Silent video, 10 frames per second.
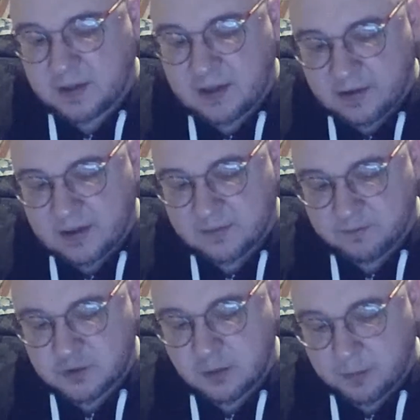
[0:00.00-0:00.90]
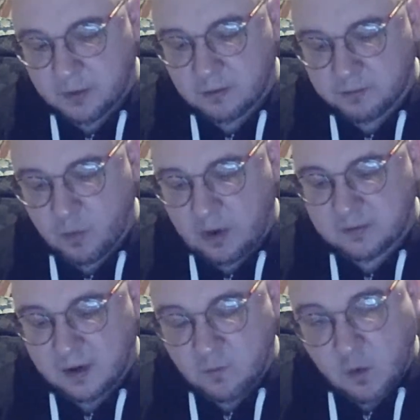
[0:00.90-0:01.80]
if you get like super well
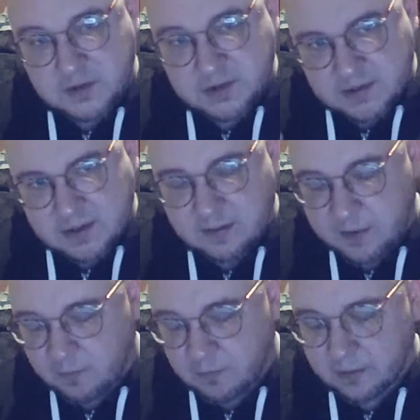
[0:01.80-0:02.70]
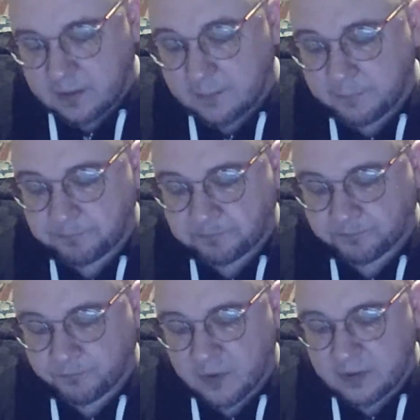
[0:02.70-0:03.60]
done ones, they tend to be really
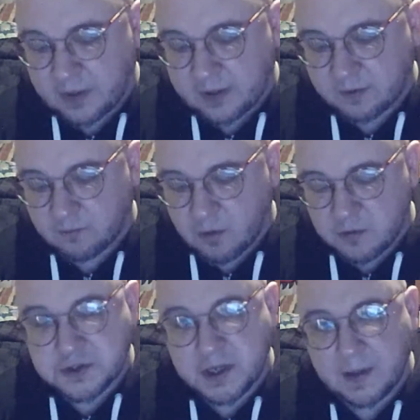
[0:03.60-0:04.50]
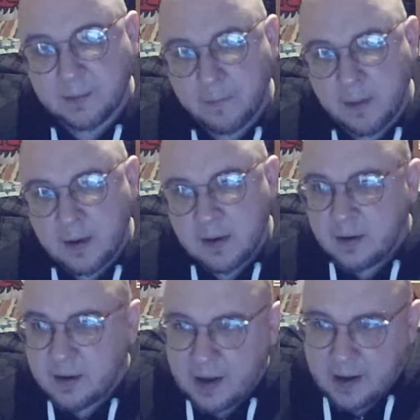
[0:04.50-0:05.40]
like roasty.
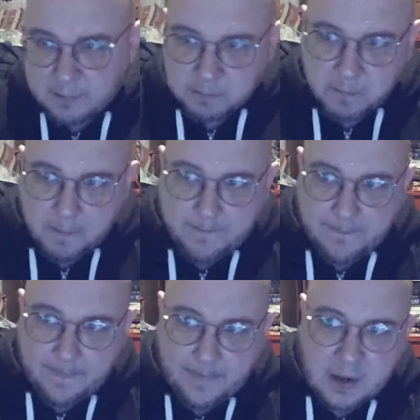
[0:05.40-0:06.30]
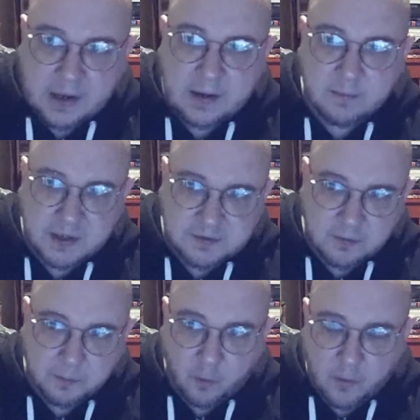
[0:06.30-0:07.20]
And it can be to
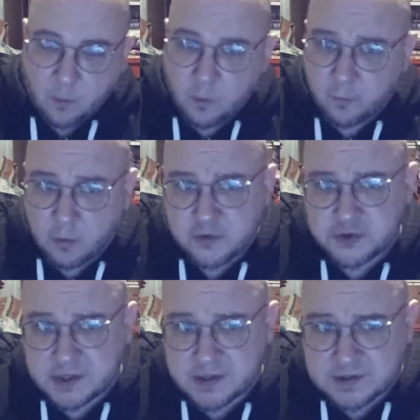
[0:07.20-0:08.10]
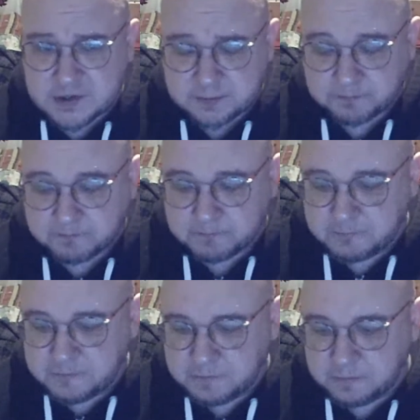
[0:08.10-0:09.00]
the point where the roastiness
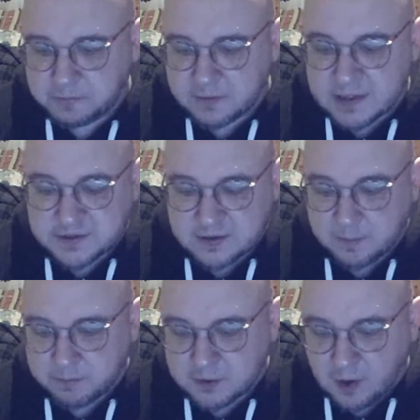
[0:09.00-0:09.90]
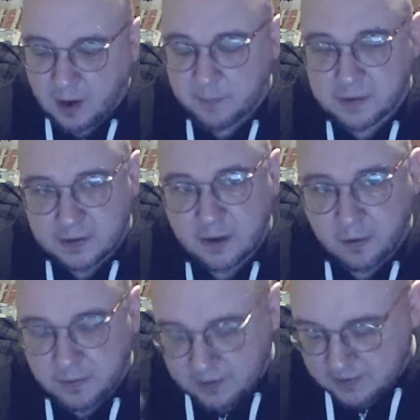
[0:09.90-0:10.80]
is the dominant
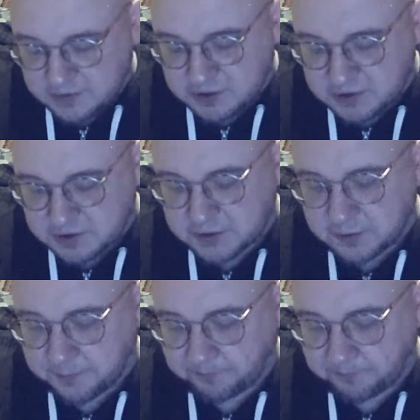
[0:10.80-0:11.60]
note and it just